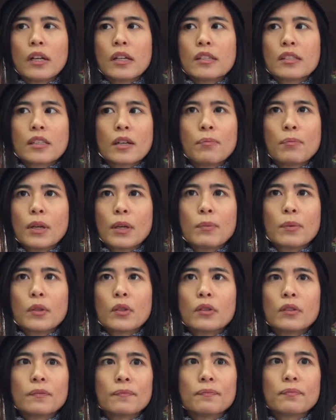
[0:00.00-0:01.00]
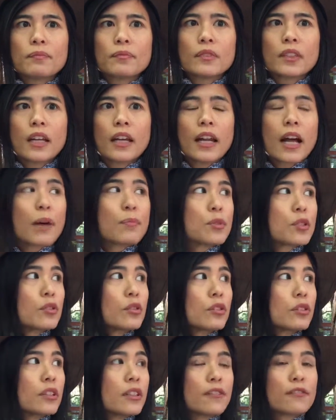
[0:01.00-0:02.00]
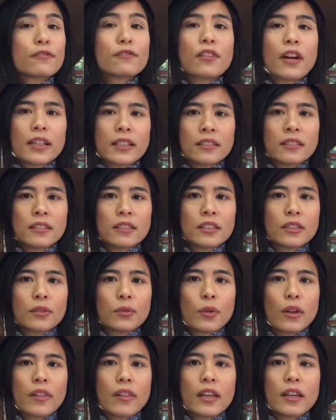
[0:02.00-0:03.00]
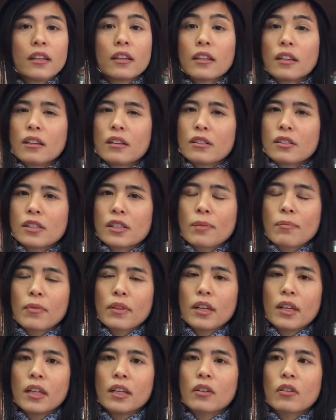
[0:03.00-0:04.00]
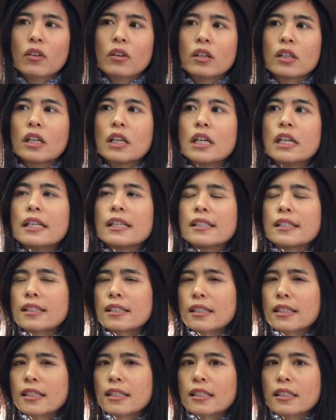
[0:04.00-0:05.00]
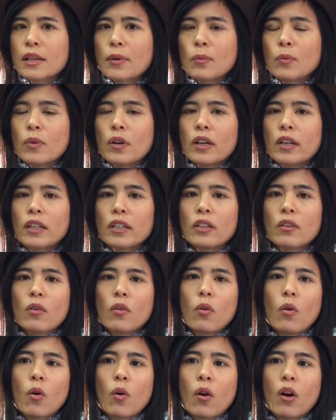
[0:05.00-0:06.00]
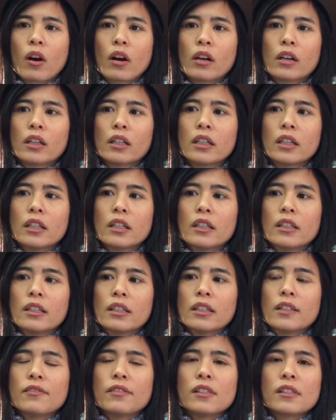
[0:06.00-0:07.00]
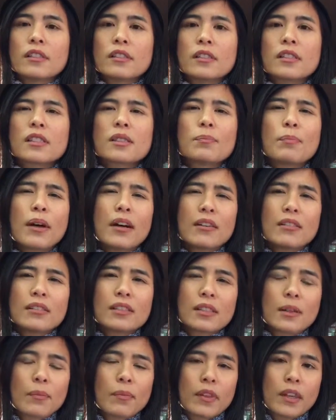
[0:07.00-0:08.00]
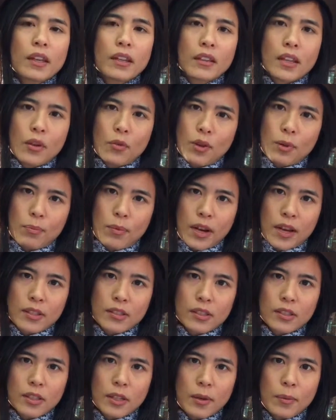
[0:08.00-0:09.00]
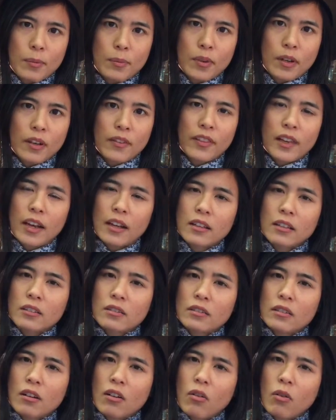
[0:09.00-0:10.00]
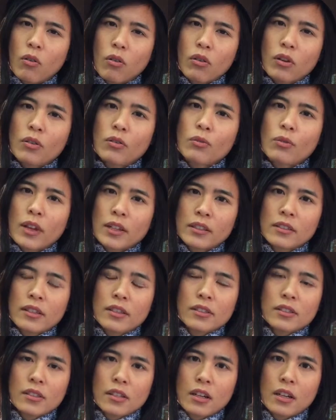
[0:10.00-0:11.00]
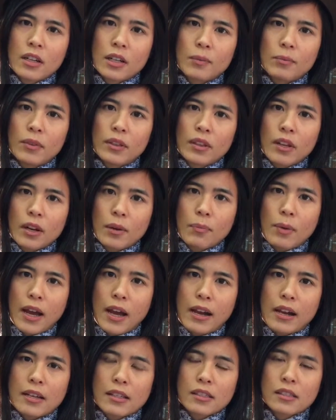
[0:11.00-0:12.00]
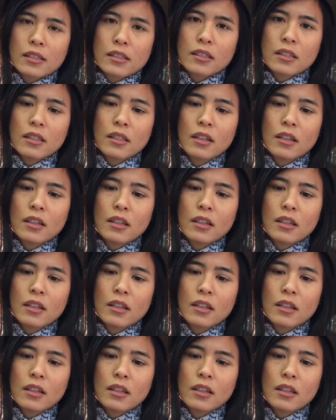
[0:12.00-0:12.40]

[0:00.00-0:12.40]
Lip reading: Some people get absolutely frightened when they hear something or see someone or even smell something that reminds them of that horrendous time in their past.